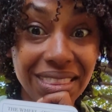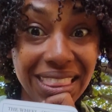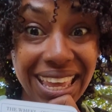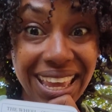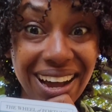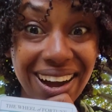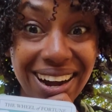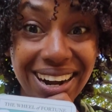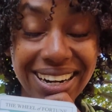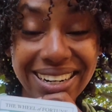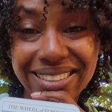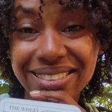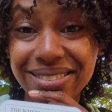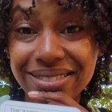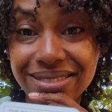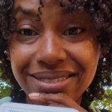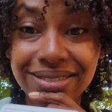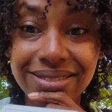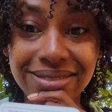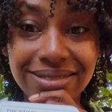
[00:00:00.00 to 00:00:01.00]
They are.
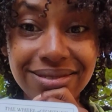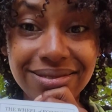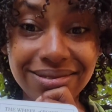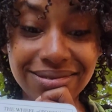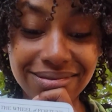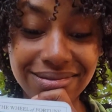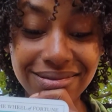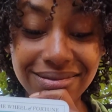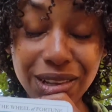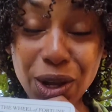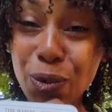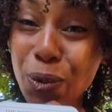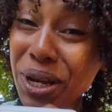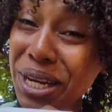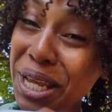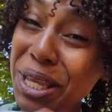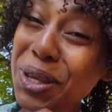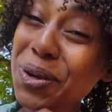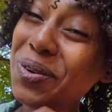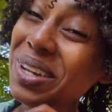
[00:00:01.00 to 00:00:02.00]

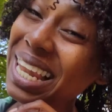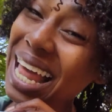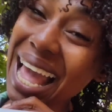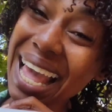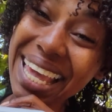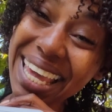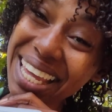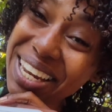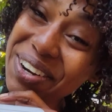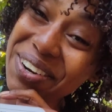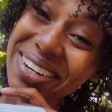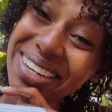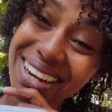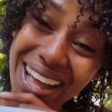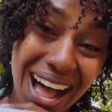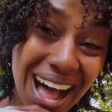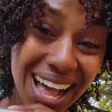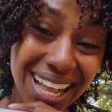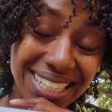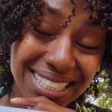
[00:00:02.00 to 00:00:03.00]
Whether you like it or
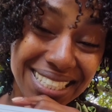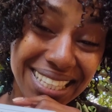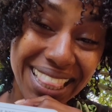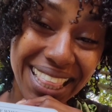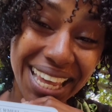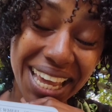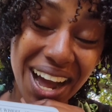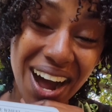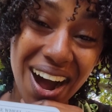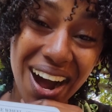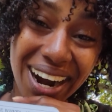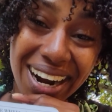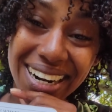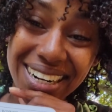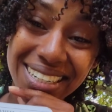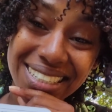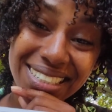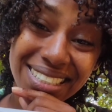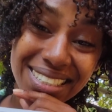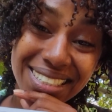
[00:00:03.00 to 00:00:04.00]
not, they
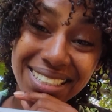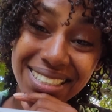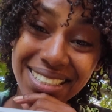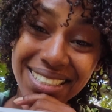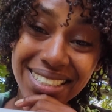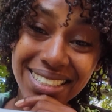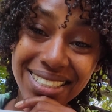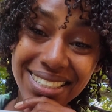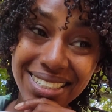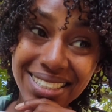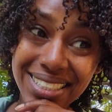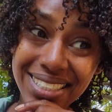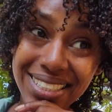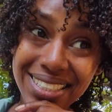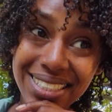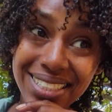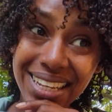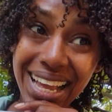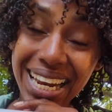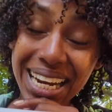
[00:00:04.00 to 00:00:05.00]
are.
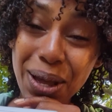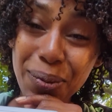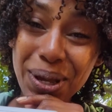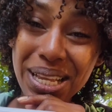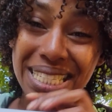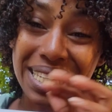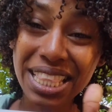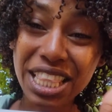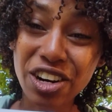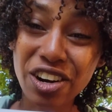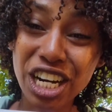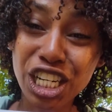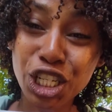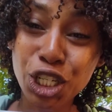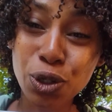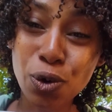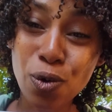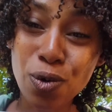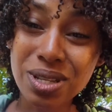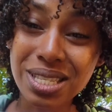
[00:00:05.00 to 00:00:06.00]
And I'm getting they're a
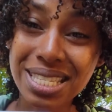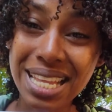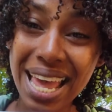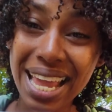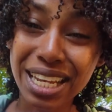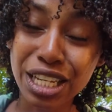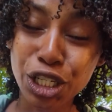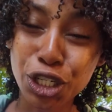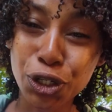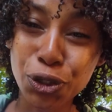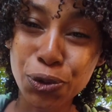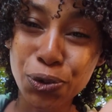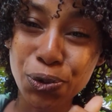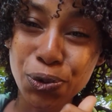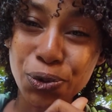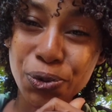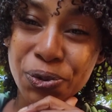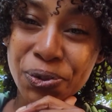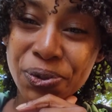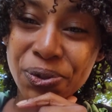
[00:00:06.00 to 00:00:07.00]
chosen
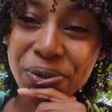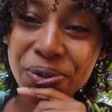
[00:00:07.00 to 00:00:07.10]
Jew.